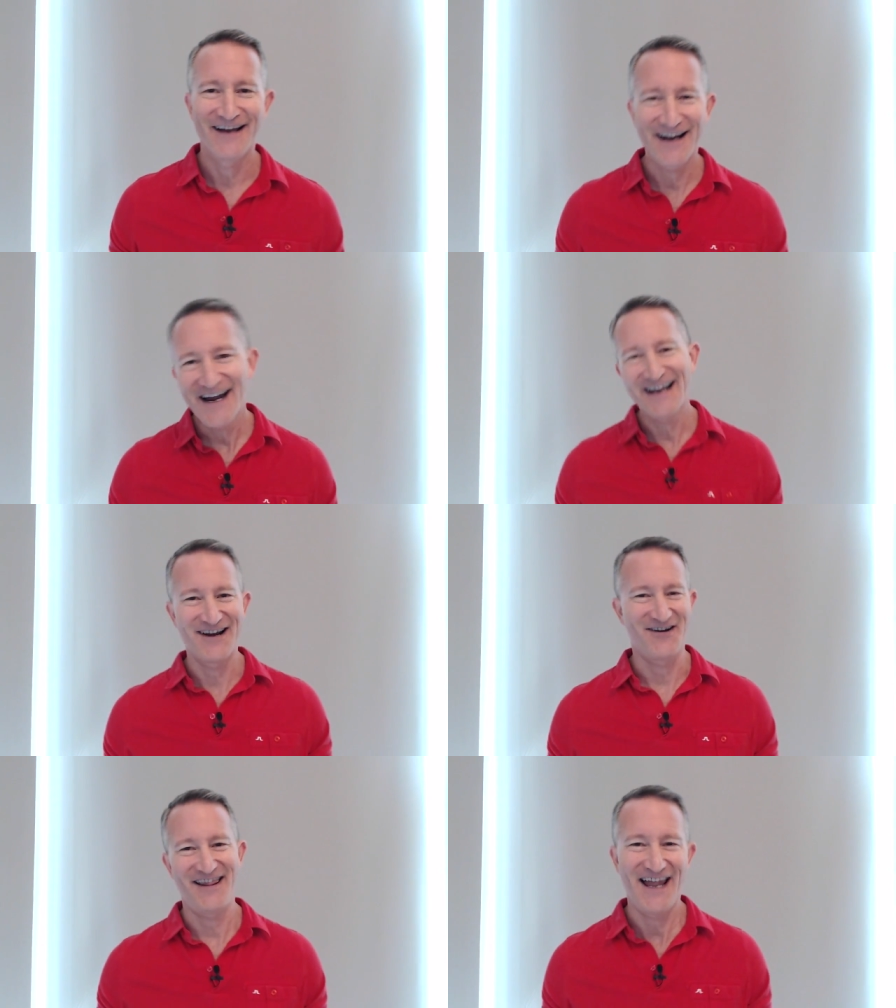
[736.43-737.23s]
I got to get
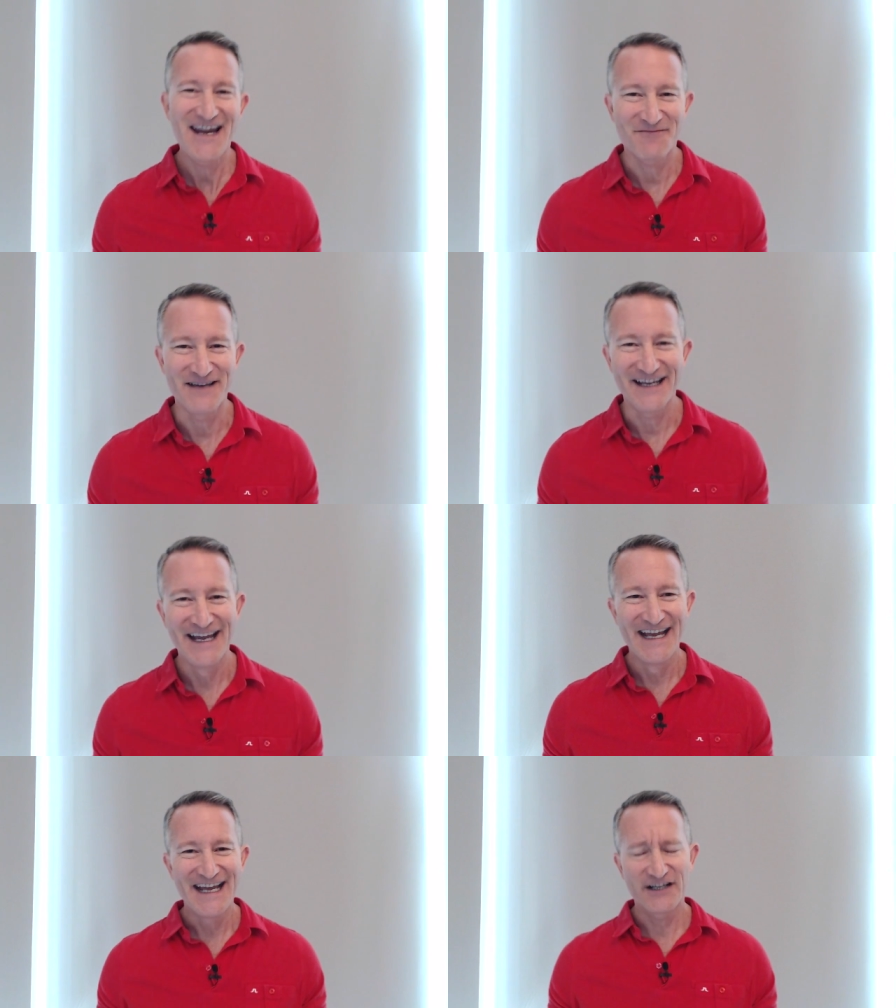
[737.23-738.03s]
her to like me.
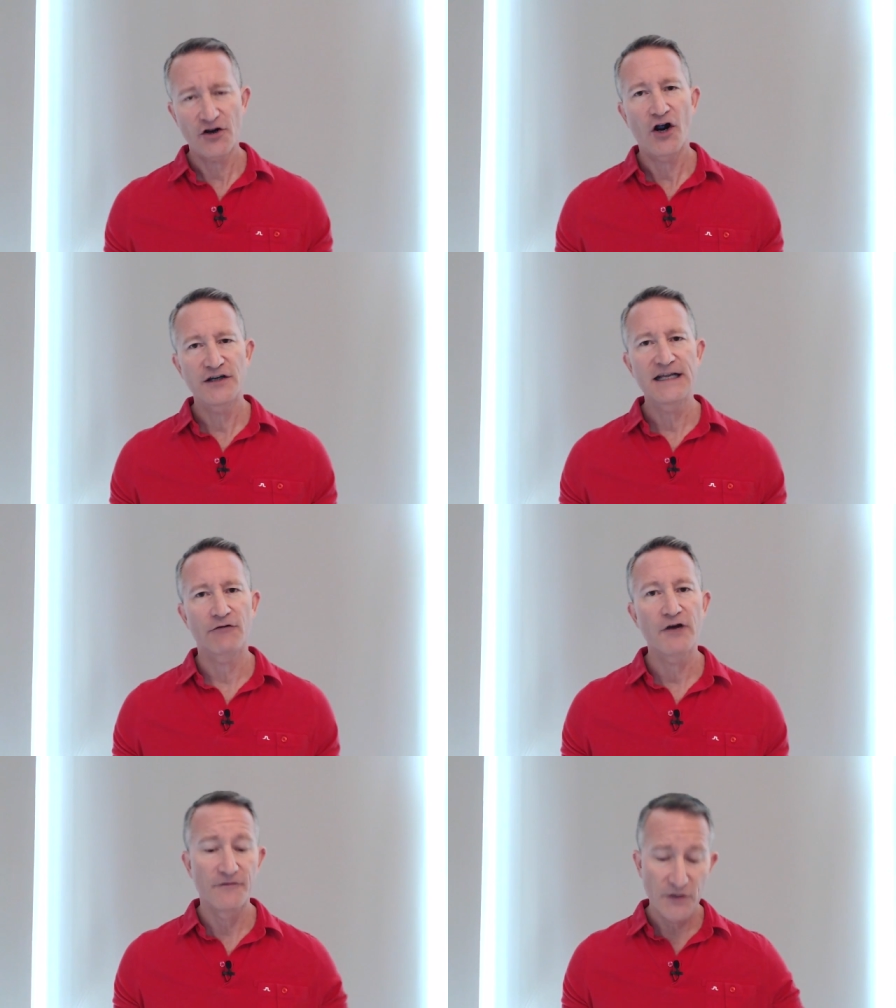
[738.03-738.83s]
It's hard to get
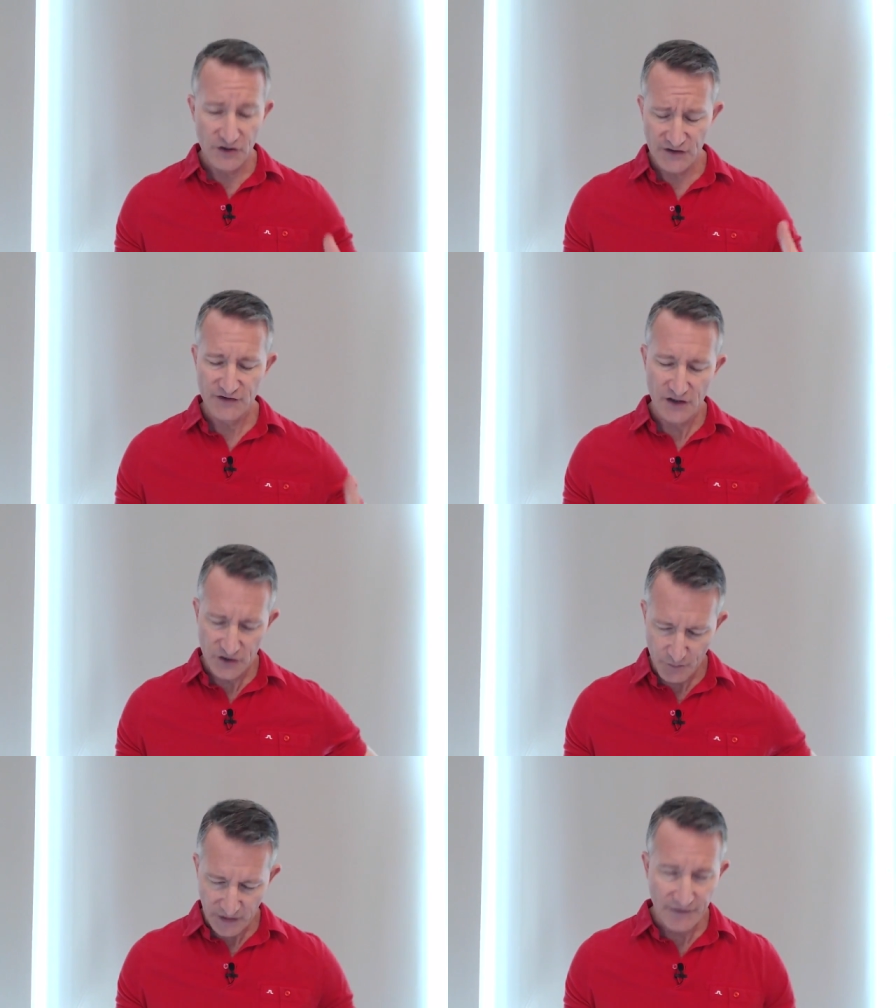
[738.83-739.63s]
rid of because
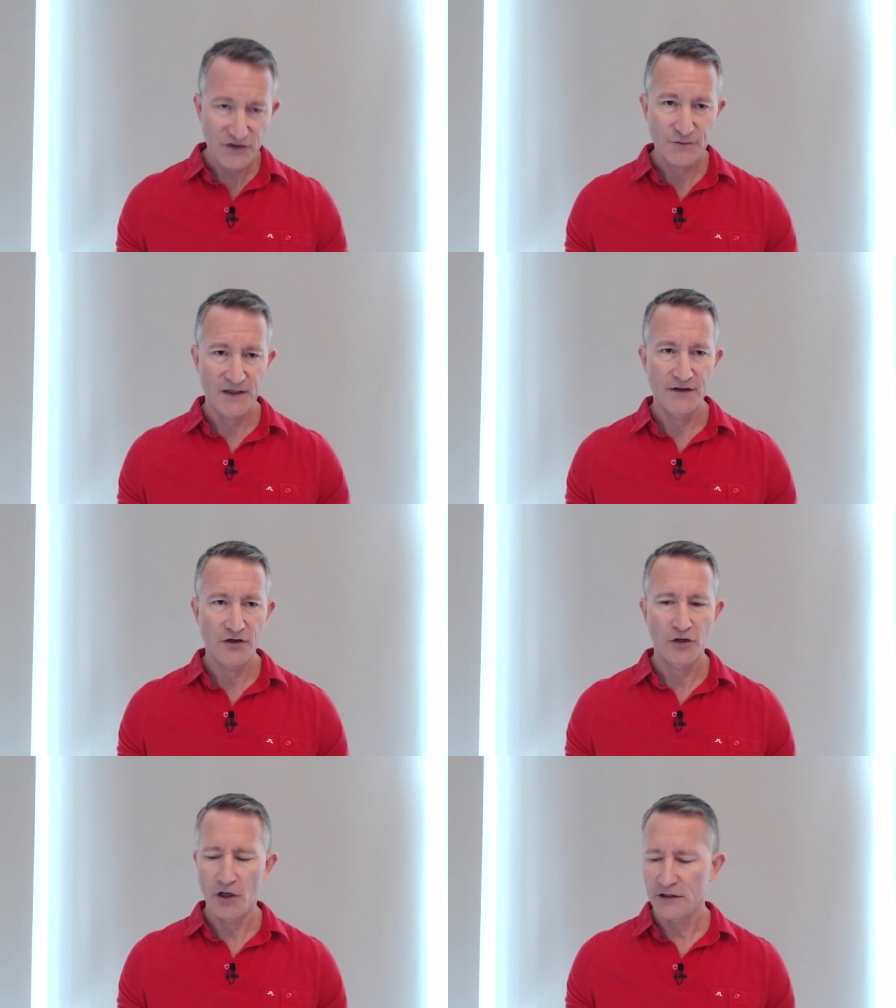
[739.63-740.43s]
it's a belief that's been in
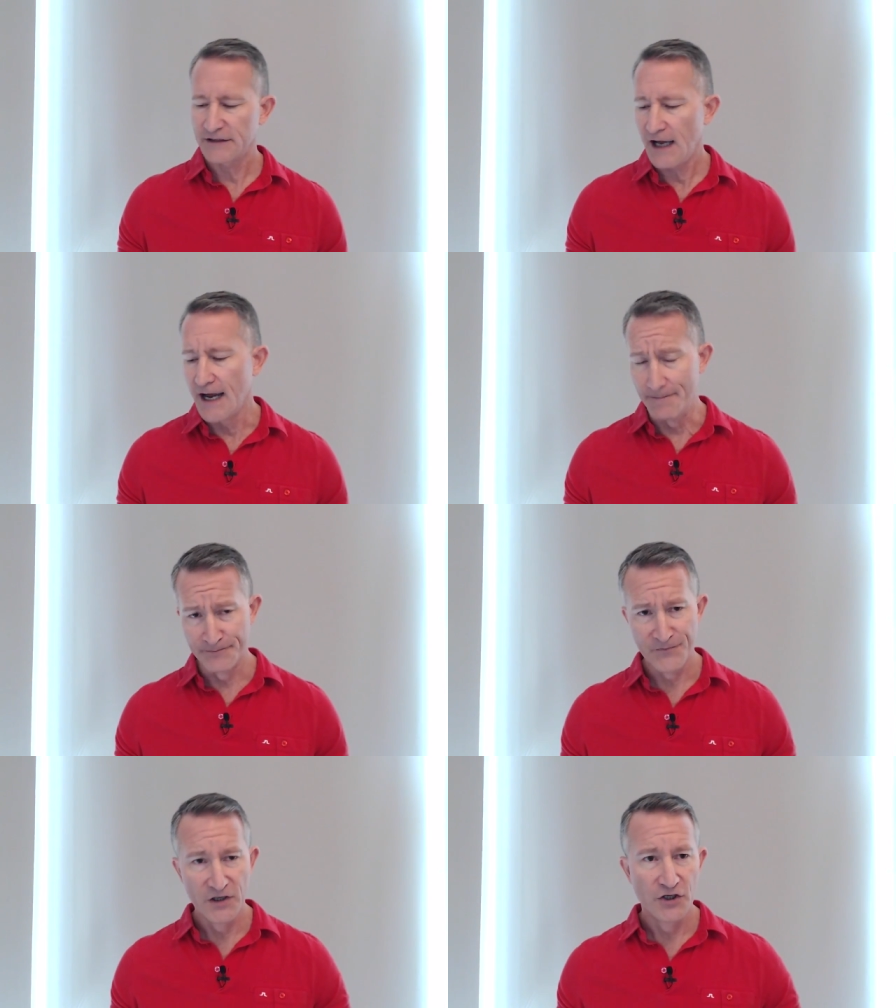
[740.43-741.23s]
there a long time.
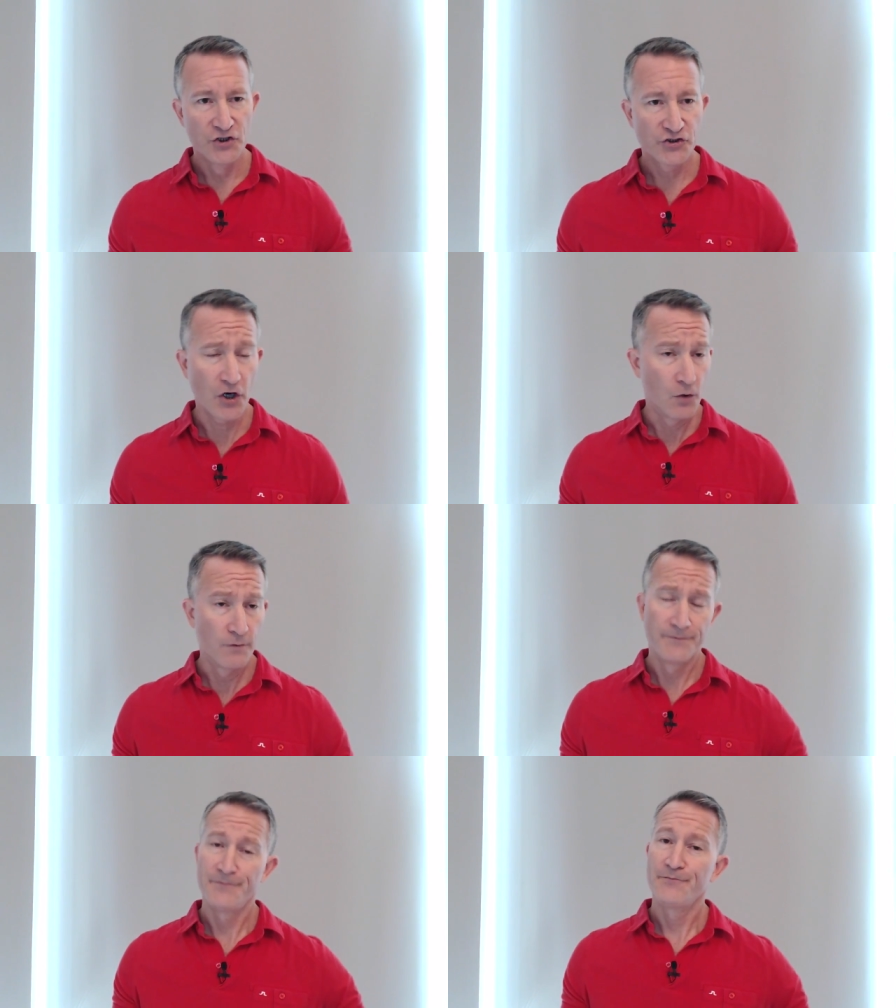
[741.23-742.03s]

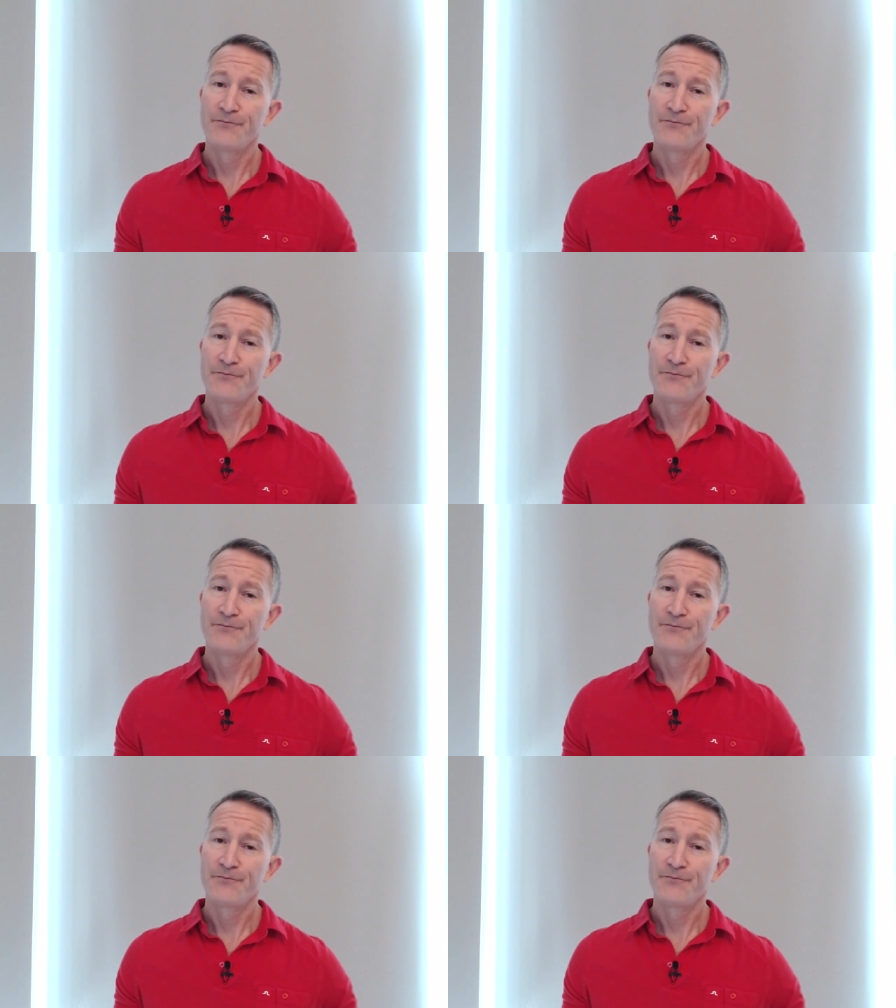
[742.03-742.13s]
So